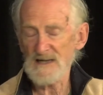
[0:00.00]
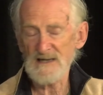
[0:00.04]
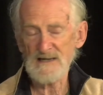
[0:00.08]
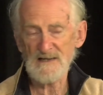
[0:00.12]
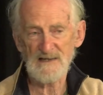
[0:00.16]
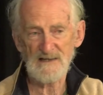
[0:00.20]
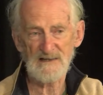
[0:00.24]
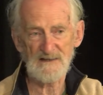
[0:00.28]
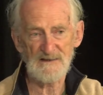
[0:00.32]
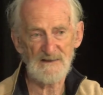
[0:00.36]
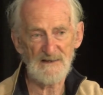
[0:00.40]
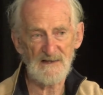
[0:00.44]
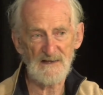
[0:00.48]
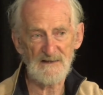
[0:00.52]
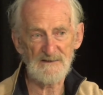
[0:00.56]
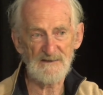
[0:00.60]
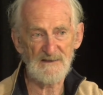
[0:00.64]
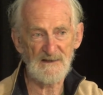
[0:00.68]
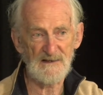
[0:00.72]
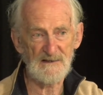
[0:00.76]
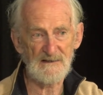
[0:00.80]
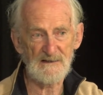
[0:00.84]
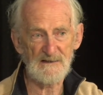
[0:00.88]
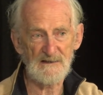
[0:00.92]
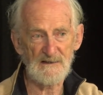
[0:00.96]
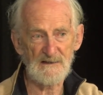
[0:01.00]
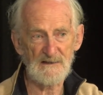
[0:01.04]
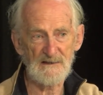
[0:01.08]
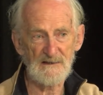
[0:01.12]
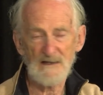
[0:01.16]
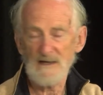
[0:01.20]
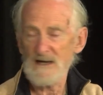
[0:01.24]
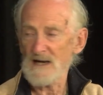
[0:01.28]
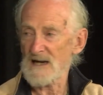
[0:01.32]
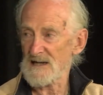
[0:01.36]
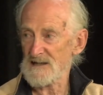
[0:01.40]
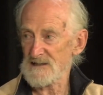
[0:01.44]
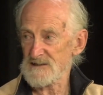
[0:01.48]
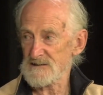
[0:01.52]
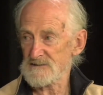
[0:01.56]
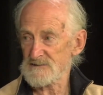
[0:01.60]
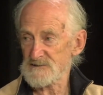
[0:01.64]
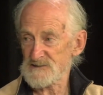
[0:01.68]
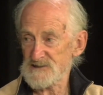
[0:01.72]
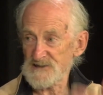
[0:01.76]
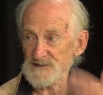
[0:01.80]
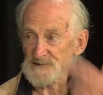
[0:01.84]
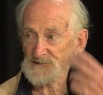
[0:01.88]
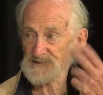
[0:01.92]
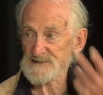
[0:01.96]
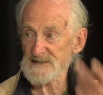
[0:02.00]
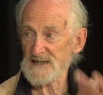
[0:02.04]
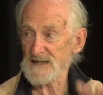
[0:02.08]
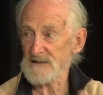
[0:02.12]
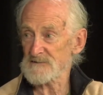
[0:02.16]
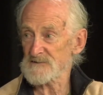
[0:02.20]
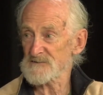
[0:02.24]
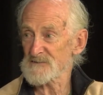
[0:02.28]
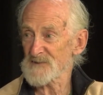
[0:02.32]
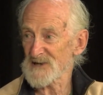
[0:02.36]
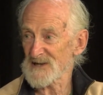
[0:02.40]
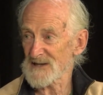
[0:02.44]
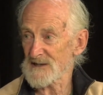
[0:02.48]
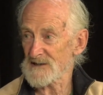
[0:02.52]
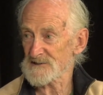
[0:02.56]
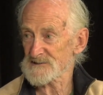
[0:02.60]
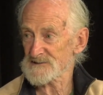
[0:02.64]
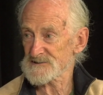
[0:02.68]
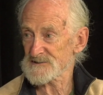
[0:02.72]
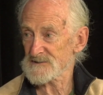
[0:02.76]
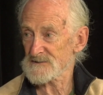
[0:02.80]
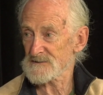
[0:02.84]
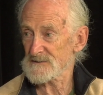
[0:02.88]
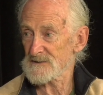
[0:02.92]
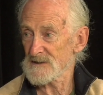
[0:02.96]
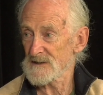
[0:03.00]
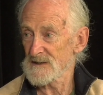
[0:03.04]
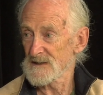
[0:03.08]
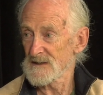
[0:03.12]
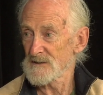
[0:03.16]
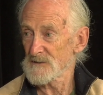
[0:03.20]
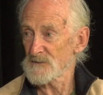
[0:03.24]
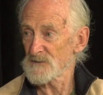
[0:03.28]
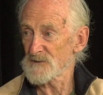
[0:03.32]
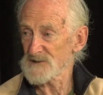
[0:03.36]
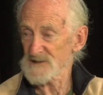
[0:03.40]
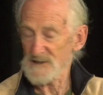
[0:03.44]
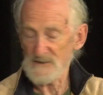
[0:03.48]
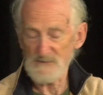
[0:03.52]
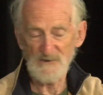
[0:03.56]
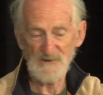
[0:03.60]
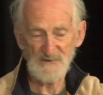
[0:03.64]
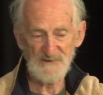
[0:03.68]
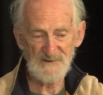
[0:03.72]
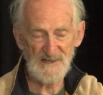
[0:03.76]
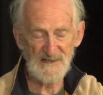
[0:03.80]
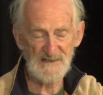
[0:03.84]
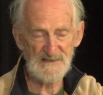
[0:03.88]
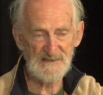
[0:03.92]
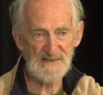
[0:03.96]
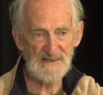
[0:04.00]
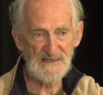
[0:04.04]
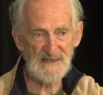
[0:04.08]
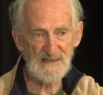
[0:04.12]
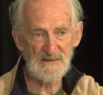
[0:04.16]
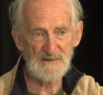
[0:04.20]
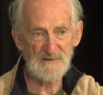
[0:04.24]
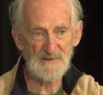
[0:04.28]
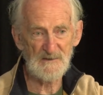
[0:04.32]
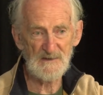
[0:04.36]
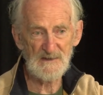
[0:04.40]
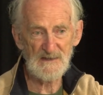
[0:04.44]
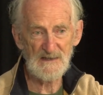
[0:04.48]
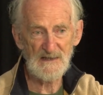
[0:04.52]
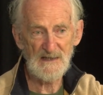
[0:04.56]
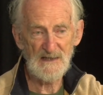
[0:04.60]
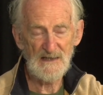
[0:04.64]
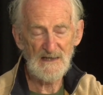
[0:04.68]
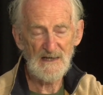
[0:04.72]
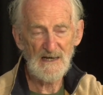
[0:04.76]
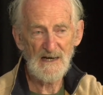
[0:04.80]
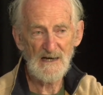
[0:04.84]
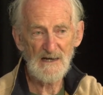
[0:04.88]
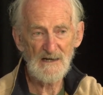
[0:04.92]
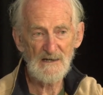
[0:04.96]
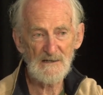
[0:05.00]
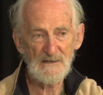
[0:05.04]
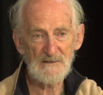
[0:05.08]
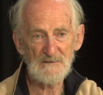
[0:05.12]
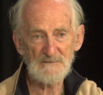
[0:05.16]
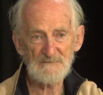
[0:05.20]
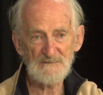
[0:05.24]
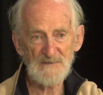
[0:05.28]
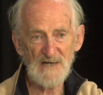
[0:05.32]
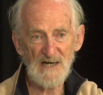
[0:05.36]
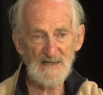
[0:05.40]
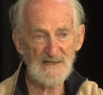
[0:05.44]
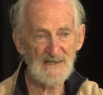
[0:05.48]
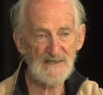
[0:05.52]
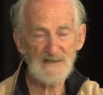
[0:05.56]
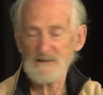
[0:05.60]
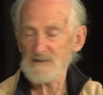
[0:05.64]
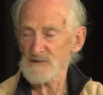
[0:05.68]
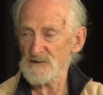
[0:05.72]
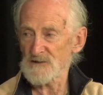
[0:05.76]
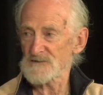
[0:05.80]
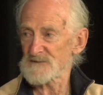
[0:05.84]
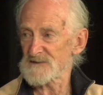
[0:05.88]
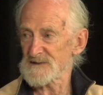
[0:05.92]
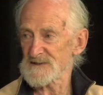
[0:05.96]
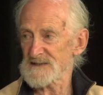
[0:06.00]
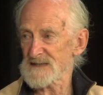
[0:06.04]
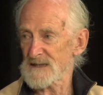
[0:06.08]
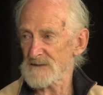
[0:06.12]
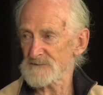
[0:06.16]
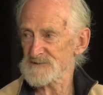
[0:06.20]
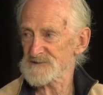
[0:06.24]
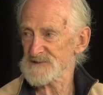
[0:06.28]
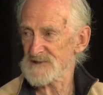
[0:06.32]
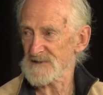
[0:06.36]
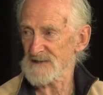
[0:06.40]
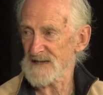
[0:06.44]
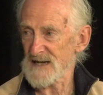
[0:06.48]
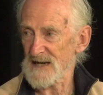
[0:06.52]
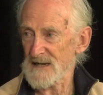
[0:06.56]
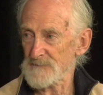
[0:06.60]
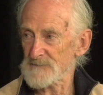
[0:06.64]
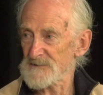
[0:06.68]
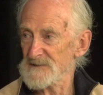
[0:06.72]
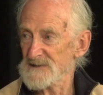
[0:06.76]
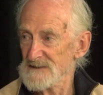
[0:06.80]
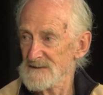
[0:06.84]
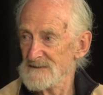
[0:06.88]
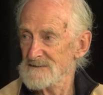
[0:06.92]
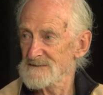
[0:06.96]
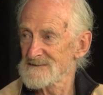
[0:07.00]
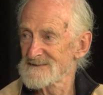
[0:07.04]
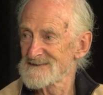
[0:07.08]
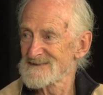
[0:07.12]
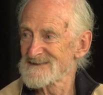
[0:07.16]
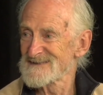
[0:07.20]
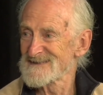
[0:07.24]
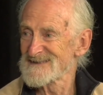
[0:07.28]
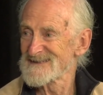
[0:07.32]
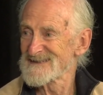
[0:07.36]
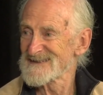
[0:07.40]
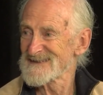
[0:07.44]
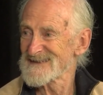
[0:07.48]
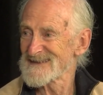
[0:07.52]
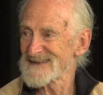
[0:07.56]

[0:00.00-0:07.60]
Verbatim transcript: And I, th- I think I tears came to my eyes yeah. when I wrote that scene. Um, I didn't know that that was going to happen, right.